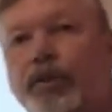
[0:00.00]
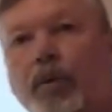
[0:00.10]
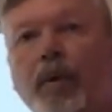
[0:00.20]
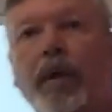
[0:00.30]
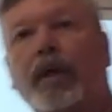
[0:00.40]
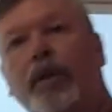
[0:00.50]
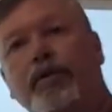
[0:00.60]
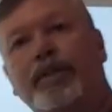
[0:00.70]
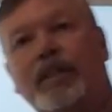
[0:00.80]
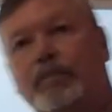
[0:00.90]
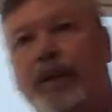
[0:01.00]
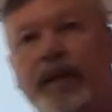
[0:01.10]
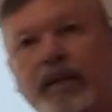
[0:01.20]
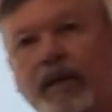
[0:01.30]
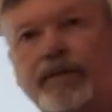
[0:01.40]
so we're going to use this
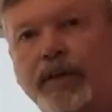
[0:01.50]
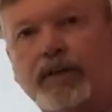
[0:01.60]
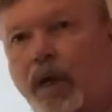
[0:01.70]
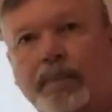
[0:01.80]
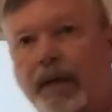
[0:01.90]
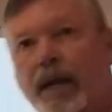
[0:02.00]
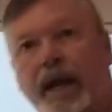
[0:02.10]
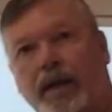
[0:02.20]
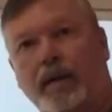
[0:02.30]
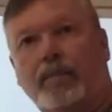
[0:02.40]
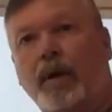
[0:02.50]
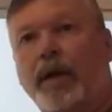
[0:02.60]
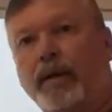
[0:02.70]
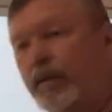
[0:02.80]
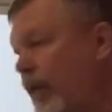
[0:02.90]
pen that if I drop it, it ain't going to
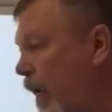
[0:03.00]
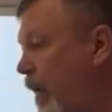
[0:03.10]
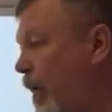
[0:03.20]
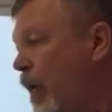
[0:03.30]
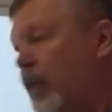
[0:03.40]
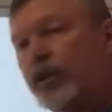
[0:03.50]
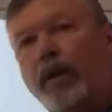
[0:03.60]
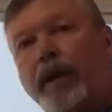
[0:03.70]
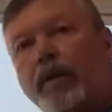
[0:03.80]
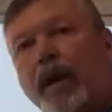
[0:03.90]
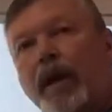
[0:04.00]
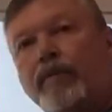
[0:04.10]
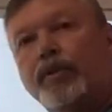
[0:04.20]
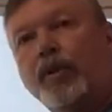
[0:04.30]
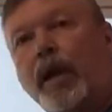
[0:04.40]
break, okay? So here I have
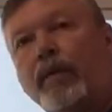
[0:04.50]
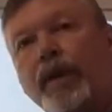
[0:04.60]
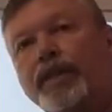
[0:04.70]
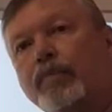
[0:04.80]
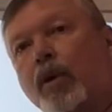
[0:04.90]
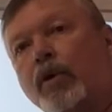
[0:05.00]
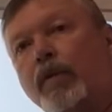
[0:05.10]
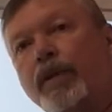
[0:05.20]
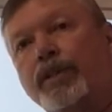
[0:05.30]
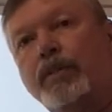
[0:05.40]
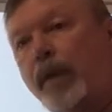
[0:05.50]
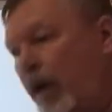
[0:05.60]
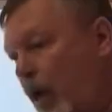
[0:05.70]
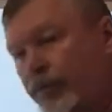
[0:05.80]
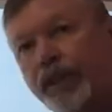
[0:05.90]
a dry erase marker. This is my
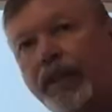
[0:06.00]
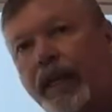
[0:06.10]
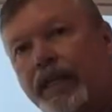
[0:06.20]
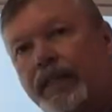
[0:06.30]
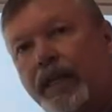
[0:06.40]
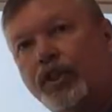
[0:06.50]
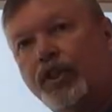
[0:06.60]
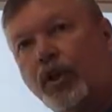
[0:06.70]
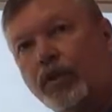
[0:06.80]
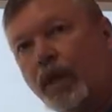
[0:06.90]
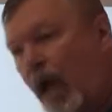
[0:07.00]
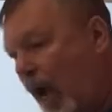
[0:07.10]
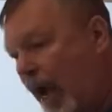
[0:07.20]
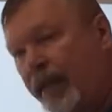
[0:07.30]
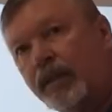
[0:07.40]
object. It is a certain
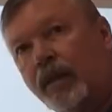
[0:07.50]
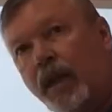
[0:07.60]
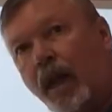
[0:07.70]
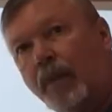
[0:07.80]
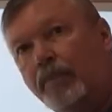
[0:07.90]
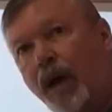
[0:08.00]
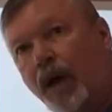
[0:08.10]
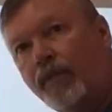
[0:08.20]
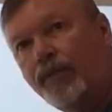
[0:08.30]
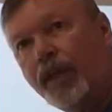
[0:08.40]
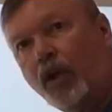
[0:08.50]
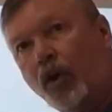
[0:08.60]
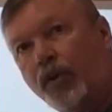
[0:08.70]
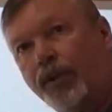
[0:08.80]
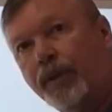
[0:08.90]
height above the
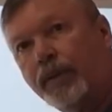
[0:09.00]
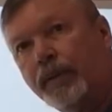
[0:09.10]
earth,